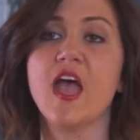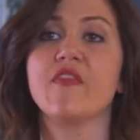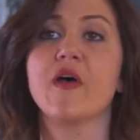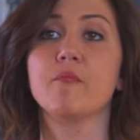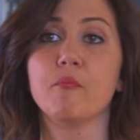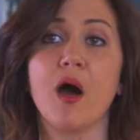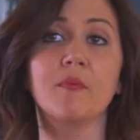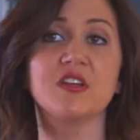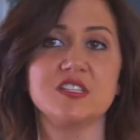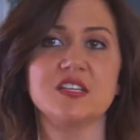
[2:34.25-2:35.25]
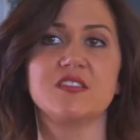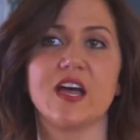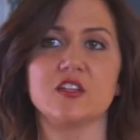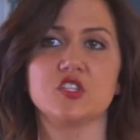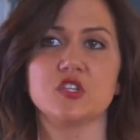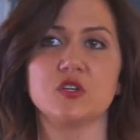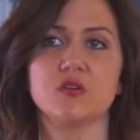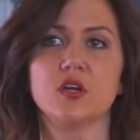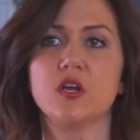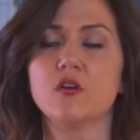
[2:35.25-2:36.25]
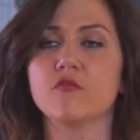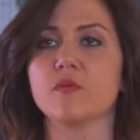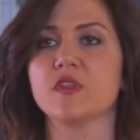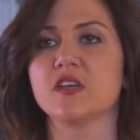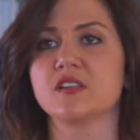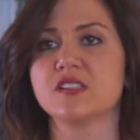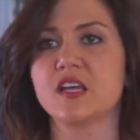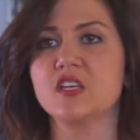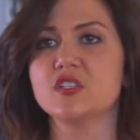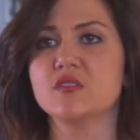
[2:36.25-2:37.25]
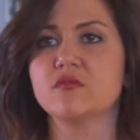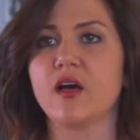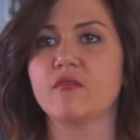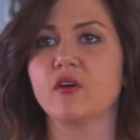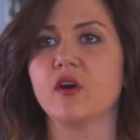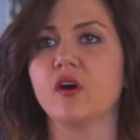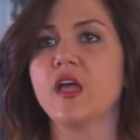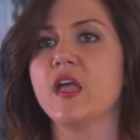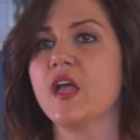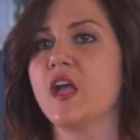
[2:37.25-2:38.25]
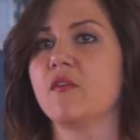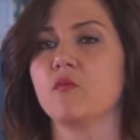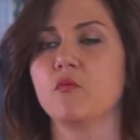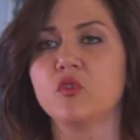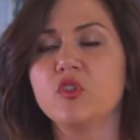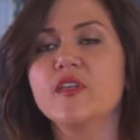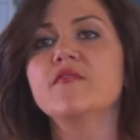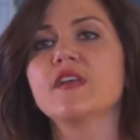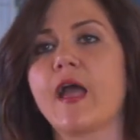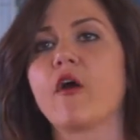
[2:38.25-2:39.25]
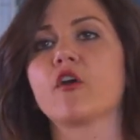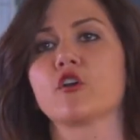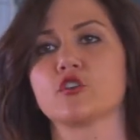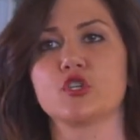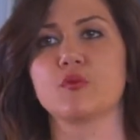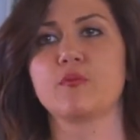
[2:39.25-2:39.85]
And that Mama did that too, from the executive level and living out her true